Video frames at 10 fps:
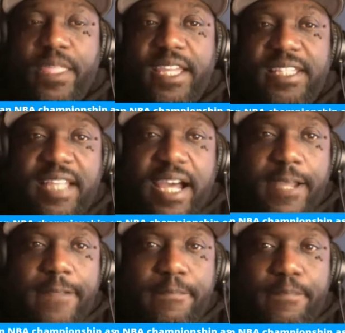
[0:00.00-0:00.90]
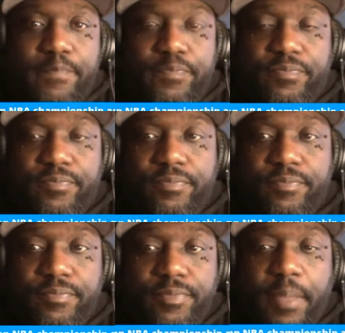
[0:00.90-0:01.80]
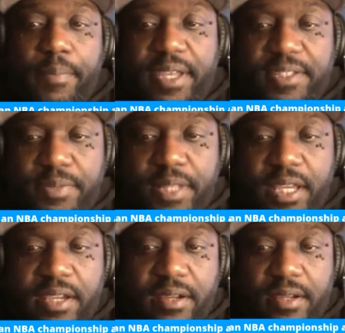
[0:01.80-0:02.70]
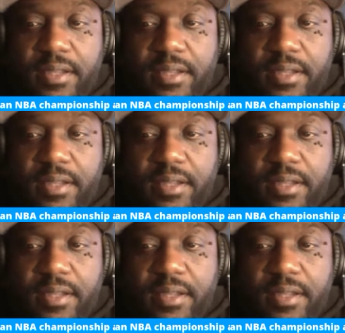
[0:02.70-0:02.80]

He's not the best player.